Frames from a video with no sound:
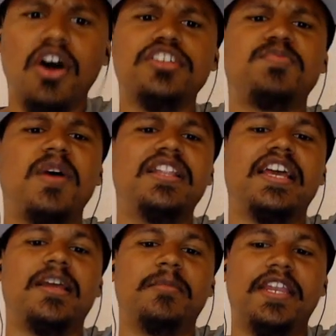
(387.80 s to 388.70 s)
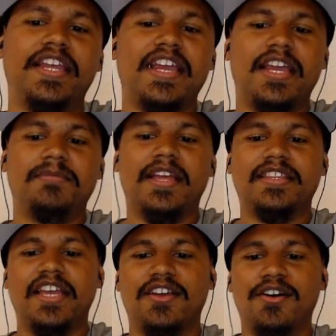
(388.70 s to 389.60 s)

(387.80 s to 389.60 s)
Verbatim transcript: Oh, it's probably like a mini game that they